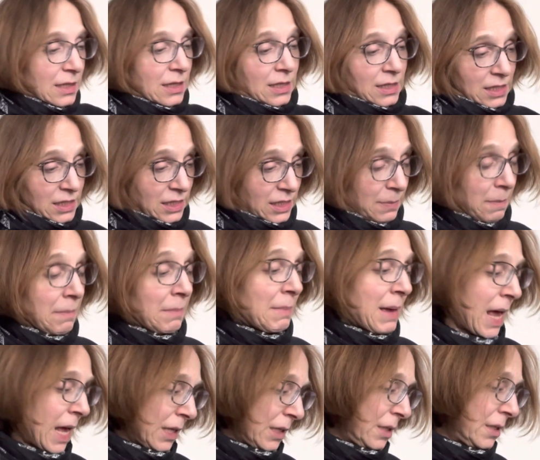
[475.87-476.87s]
this is
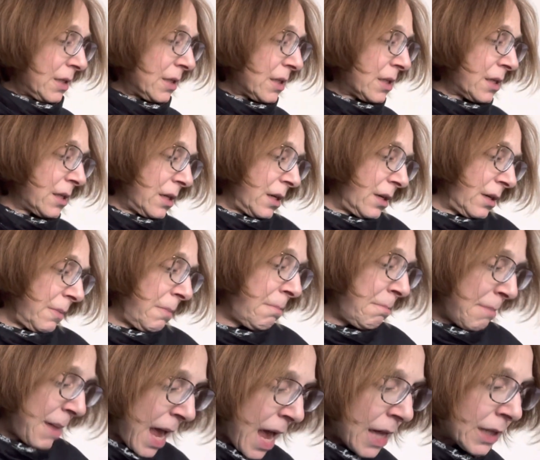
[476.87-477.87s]
men's.
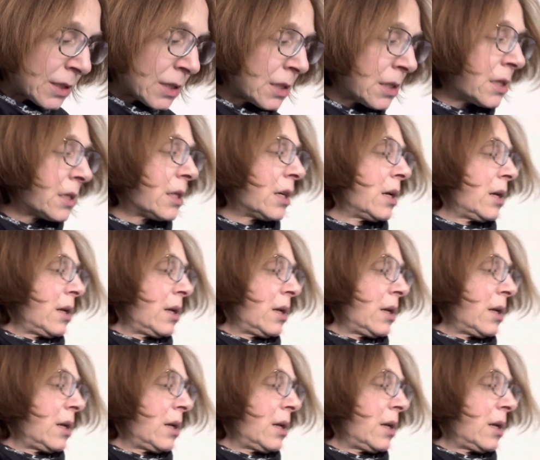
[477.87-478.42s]
Men's.